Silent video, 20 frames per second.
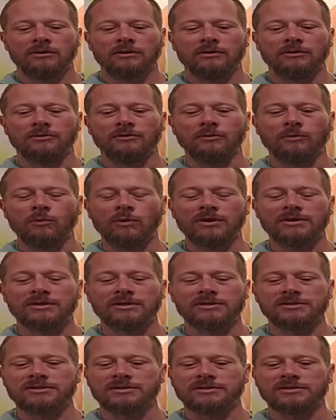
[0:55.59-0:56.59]
the
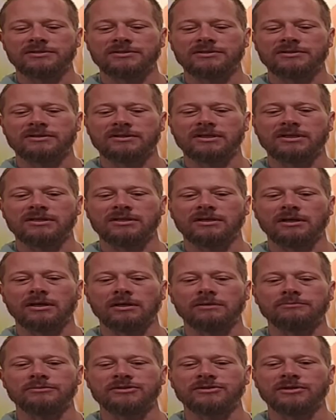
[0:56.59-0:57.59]
witness is the
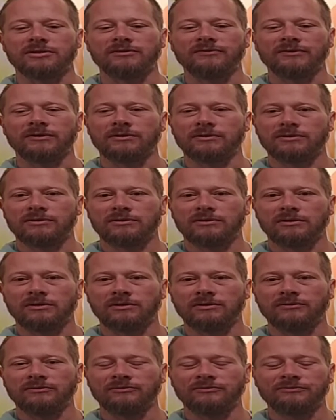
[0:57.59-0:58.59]
observer
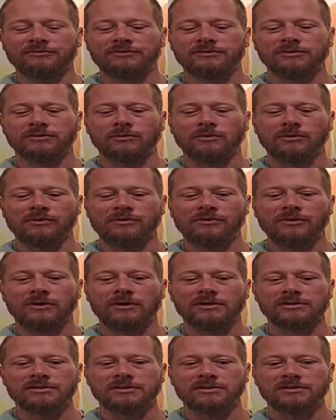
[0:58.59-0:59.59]
of your
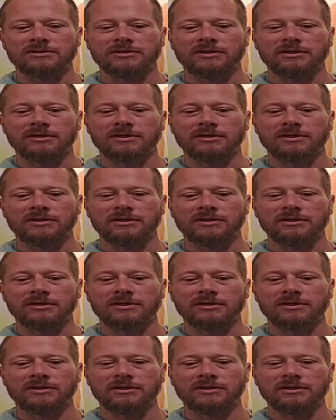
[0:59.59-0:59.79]
thoughts. It's a